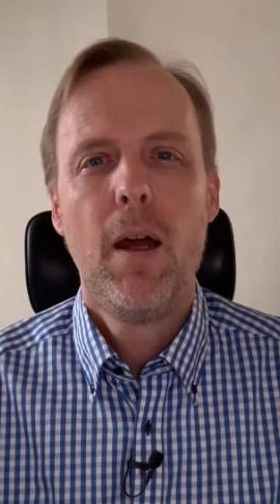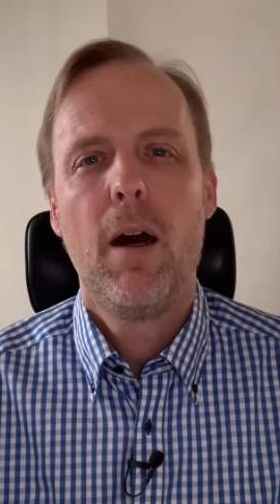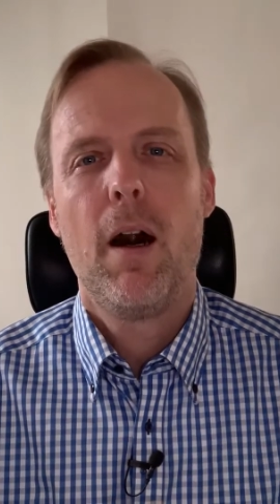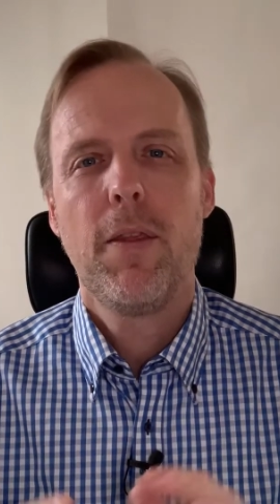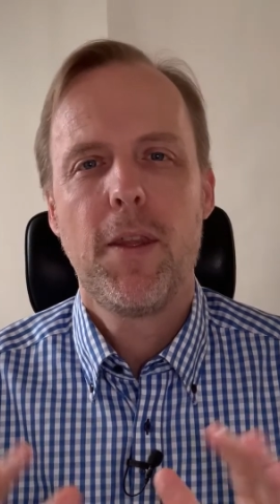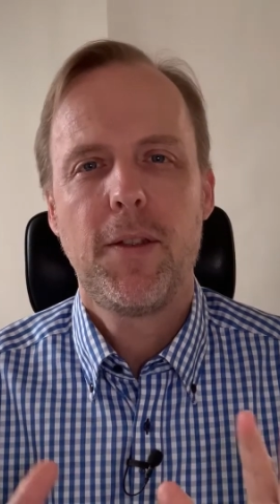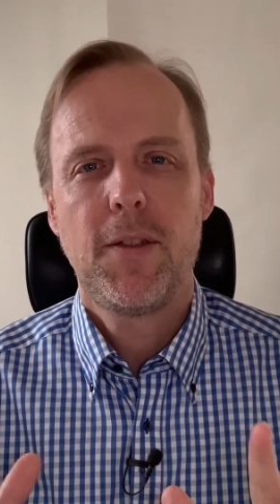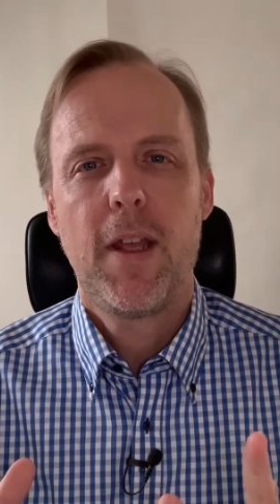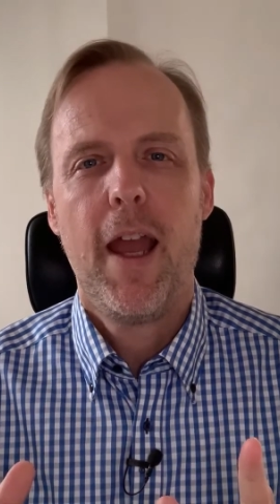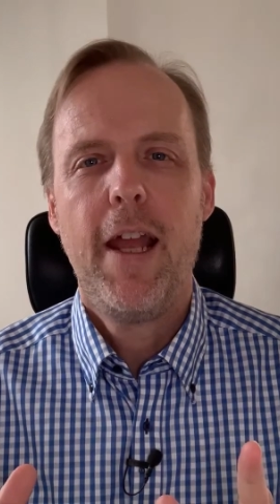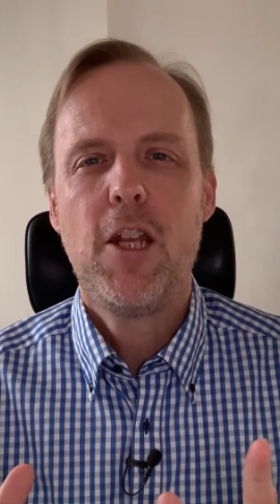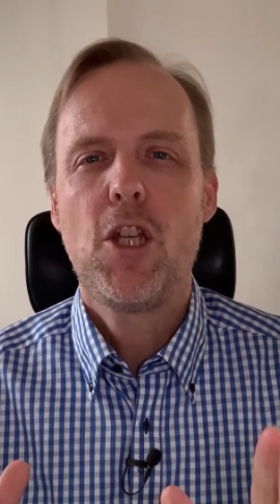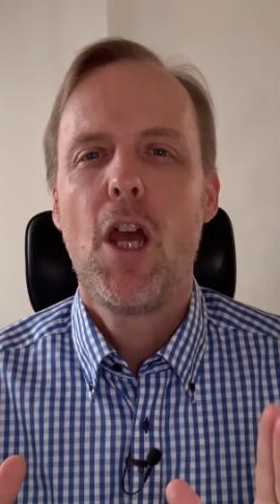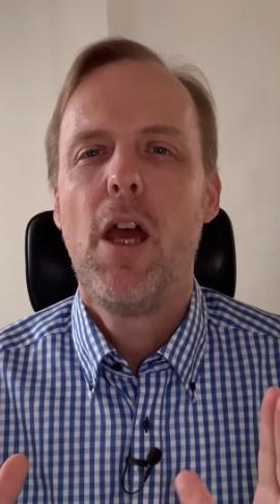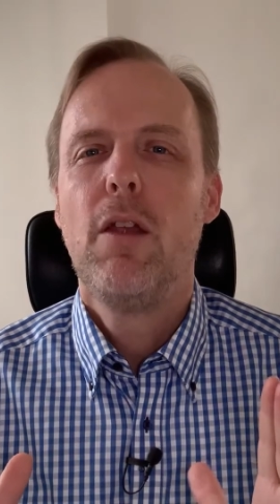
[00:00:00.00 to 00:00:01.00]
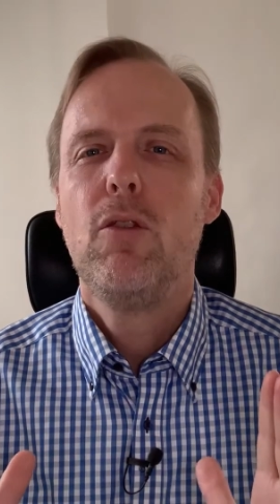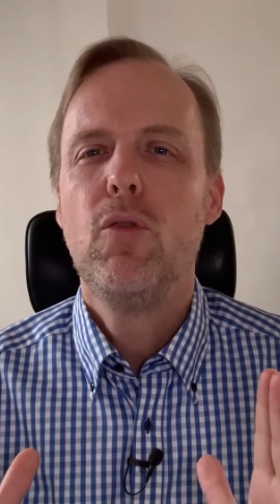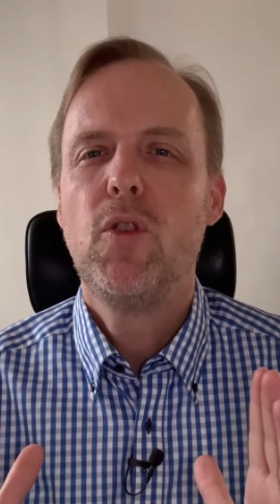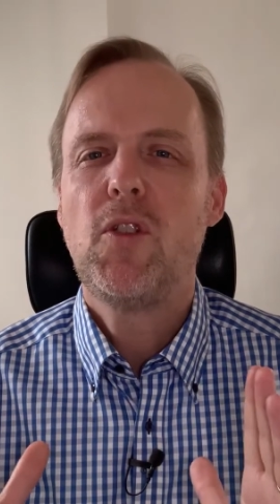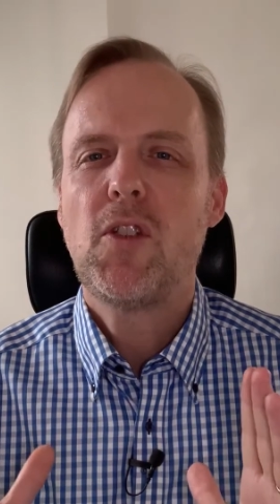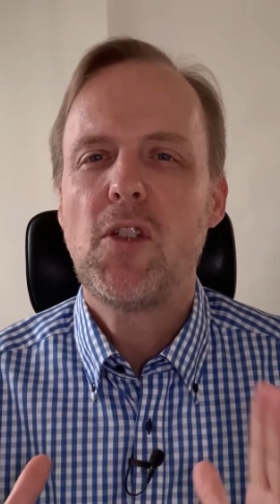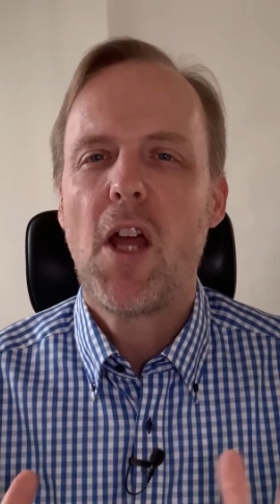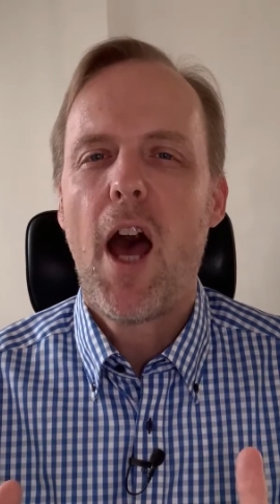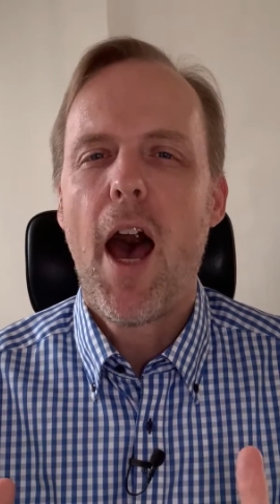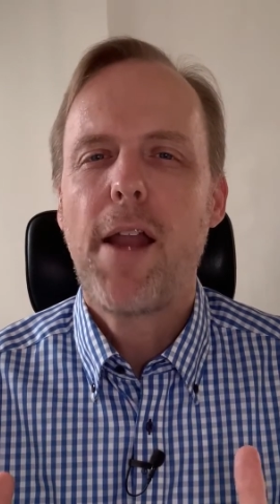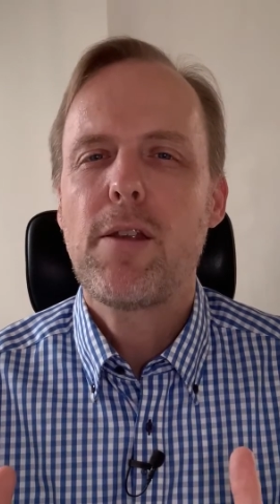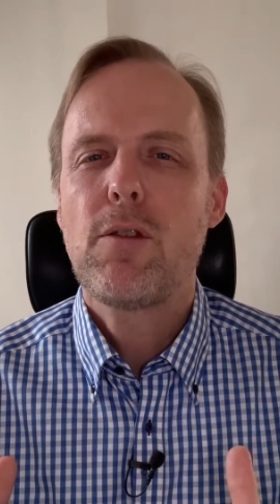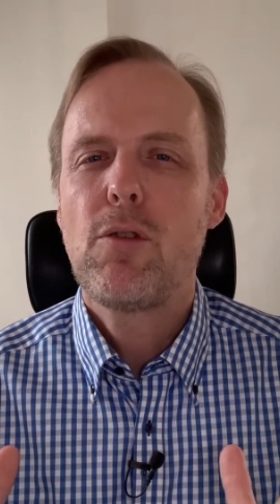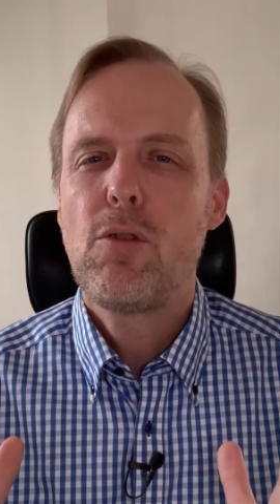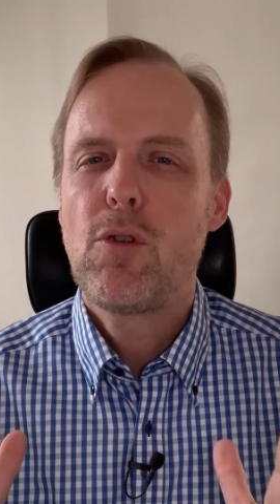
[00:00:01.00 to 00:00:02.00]
on the stage, you start
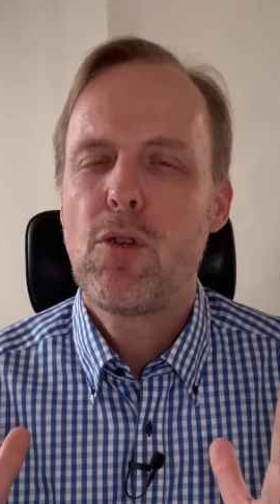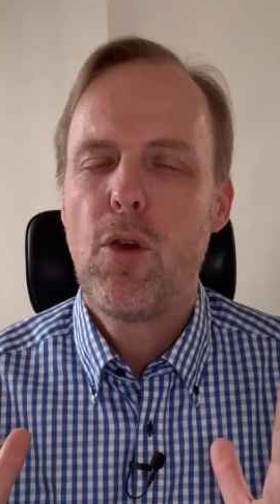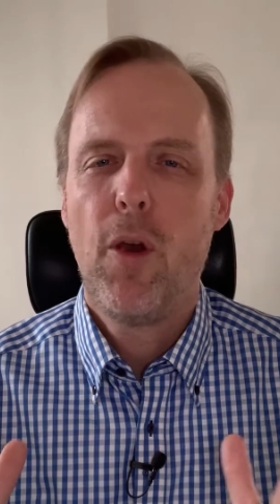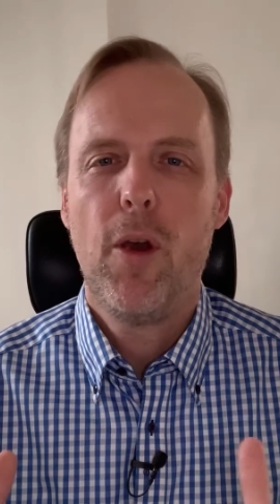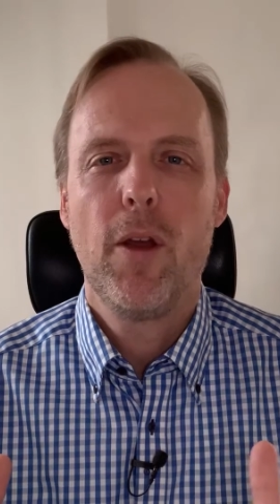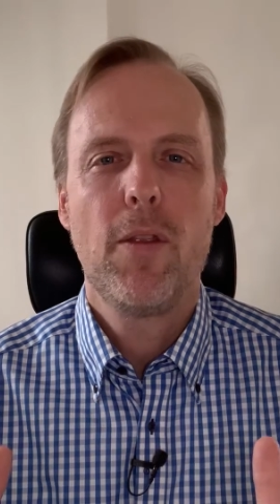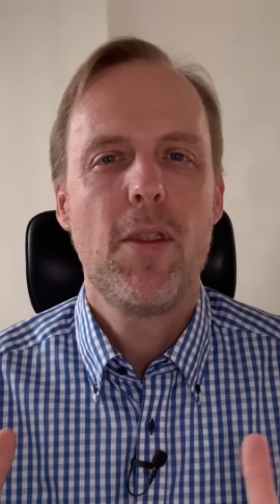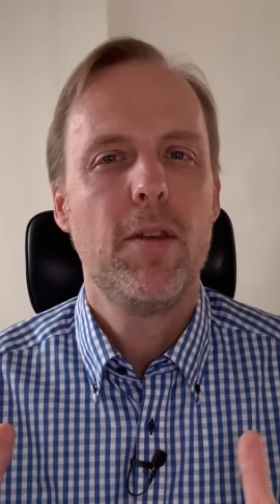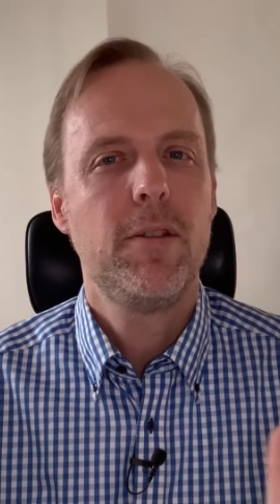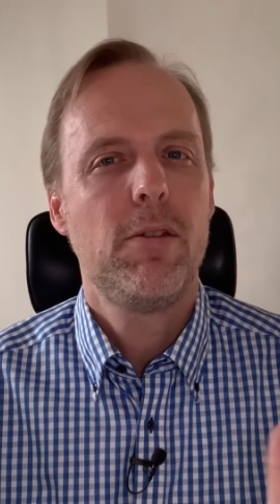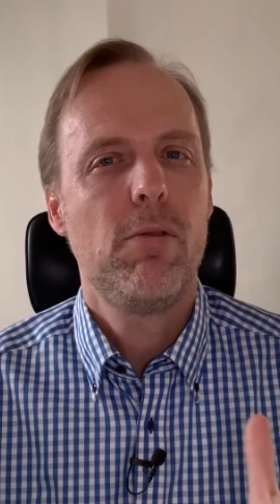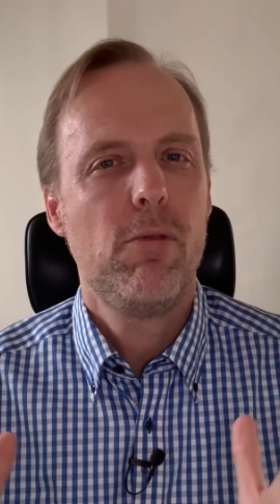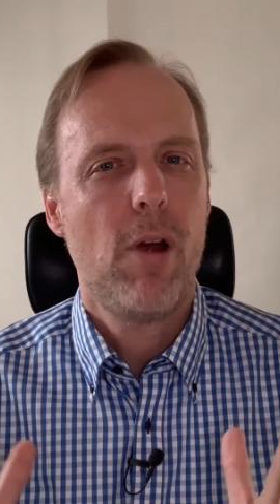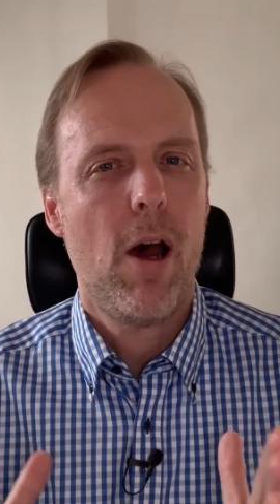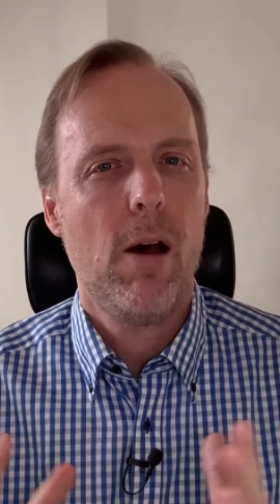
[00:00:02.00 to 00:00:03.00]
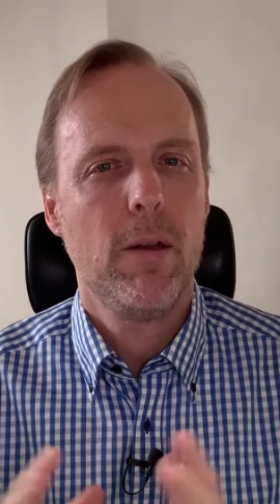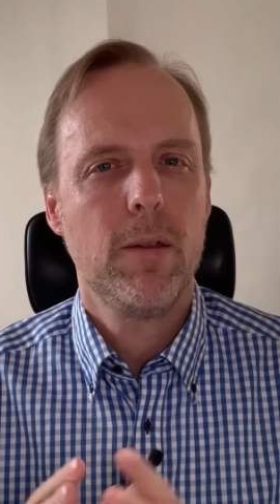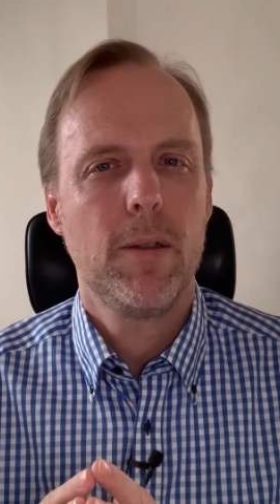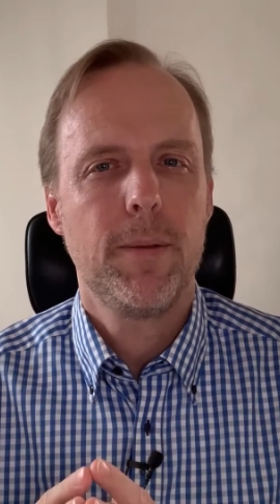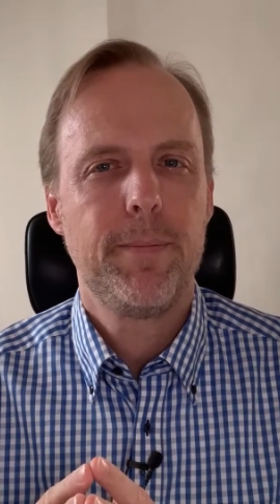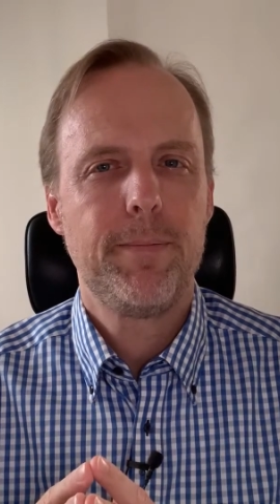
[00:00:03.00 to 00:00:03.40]
to turn this around.